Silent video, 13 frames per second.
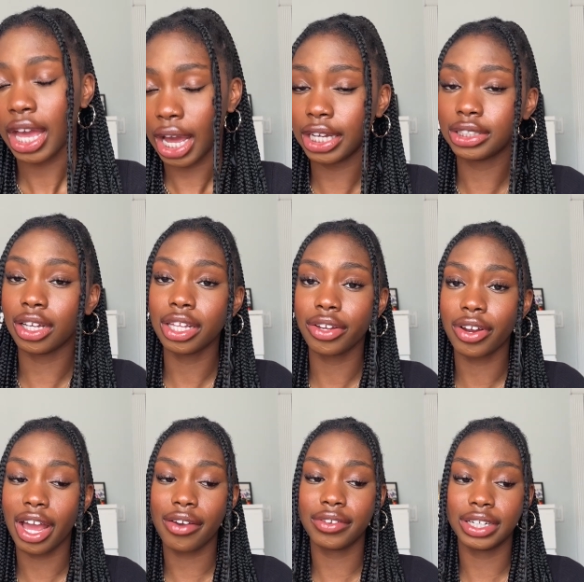i saw they were
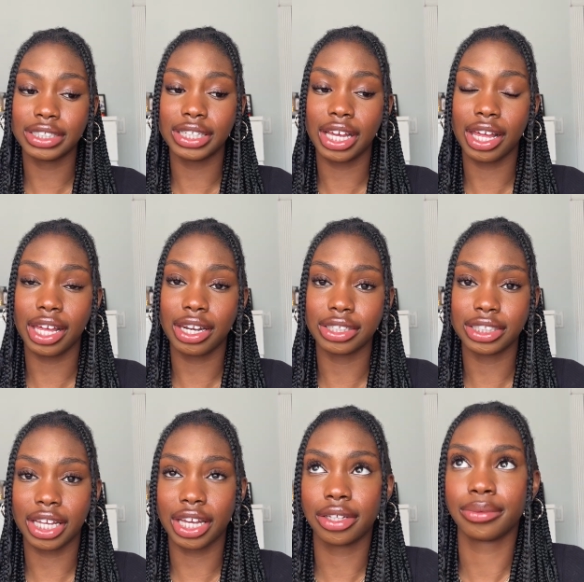having a sale and i was
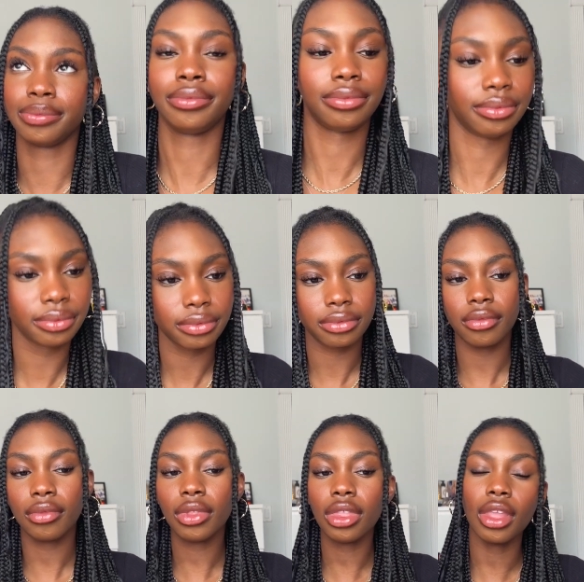like
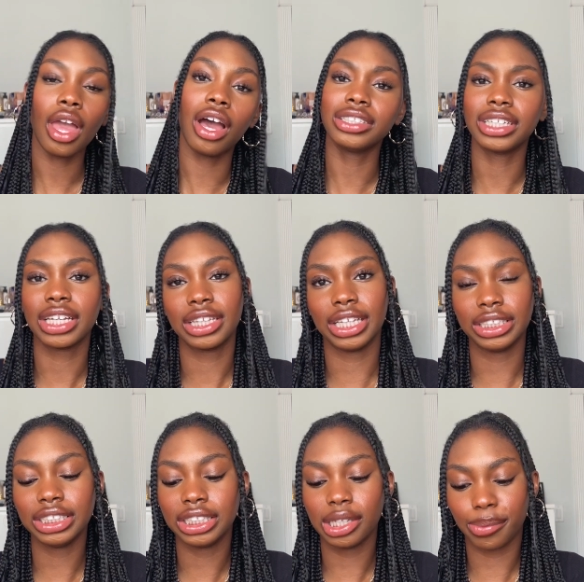i was like
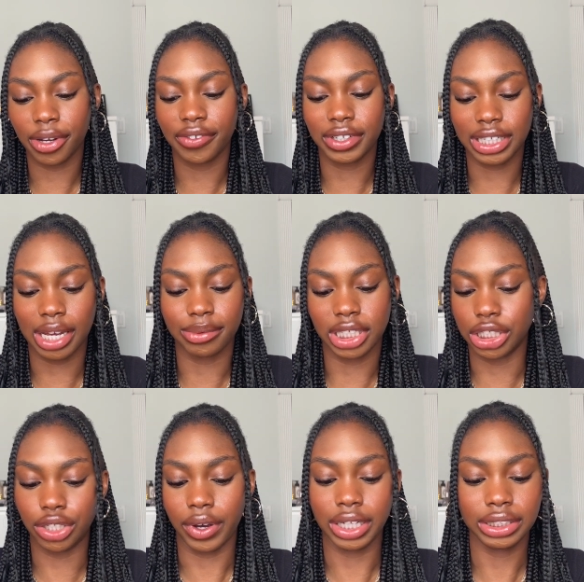this is the perfect time to
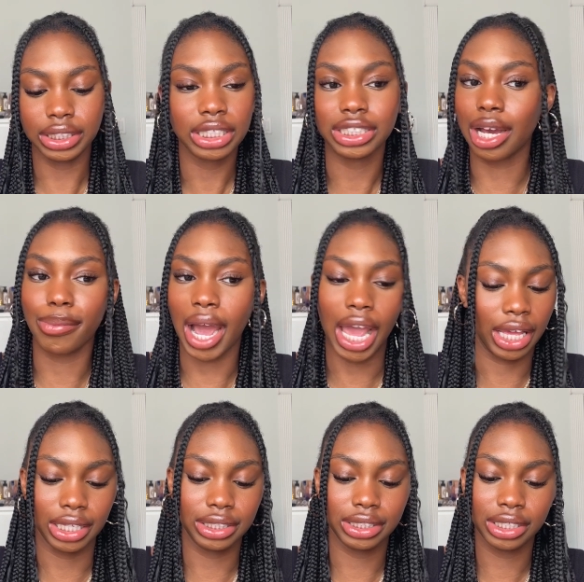do it to buy
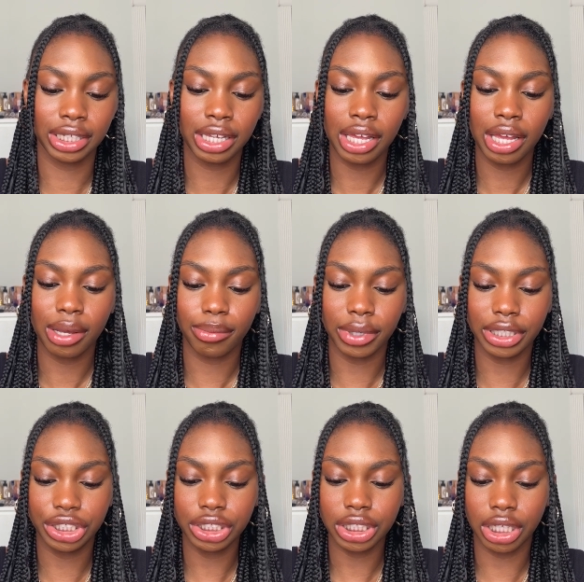it but
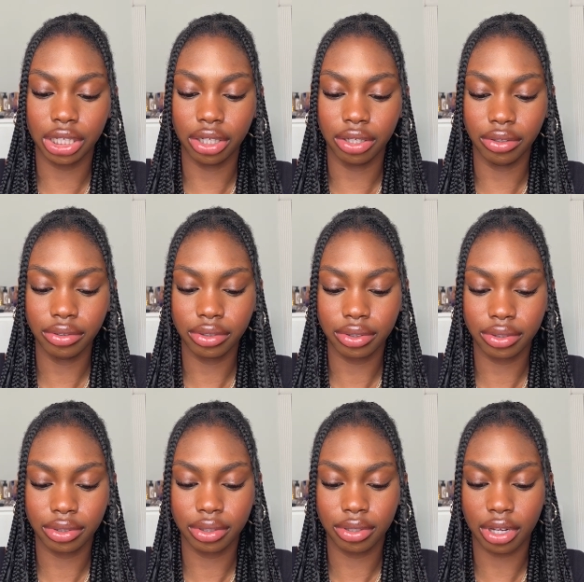she's cute
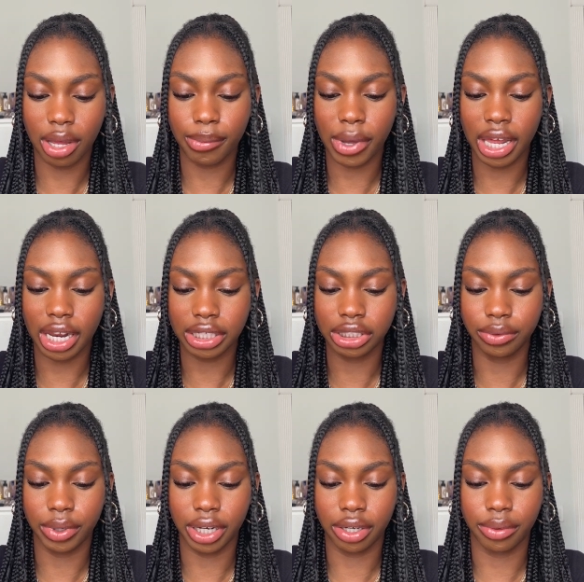i might actually
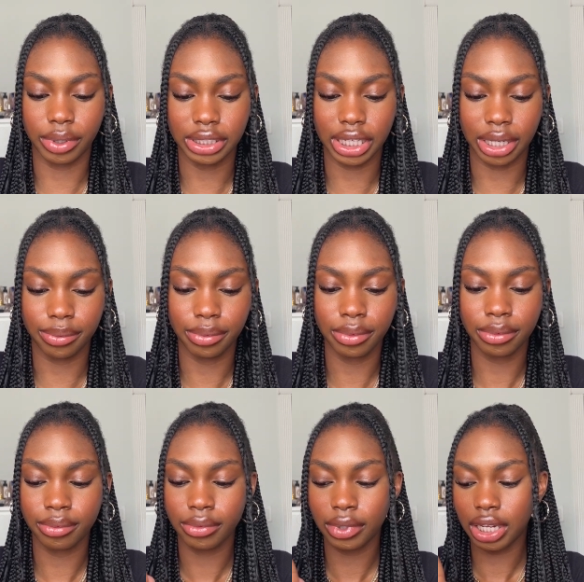wear her one time
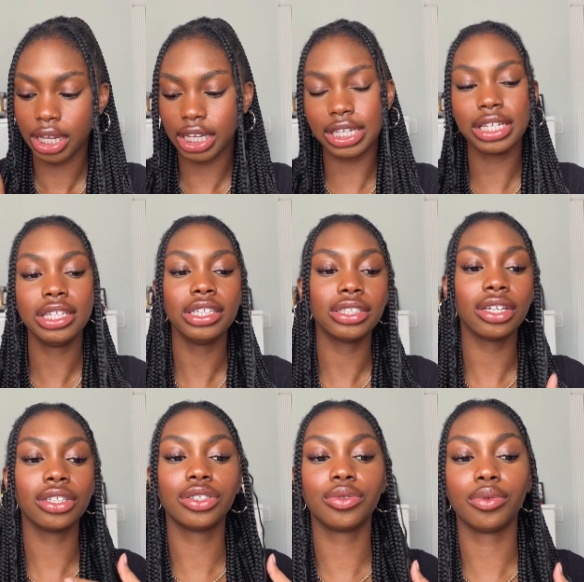because i need to
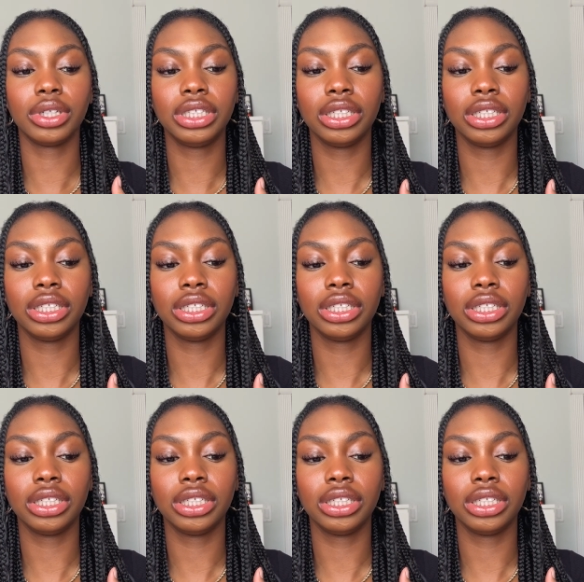start switch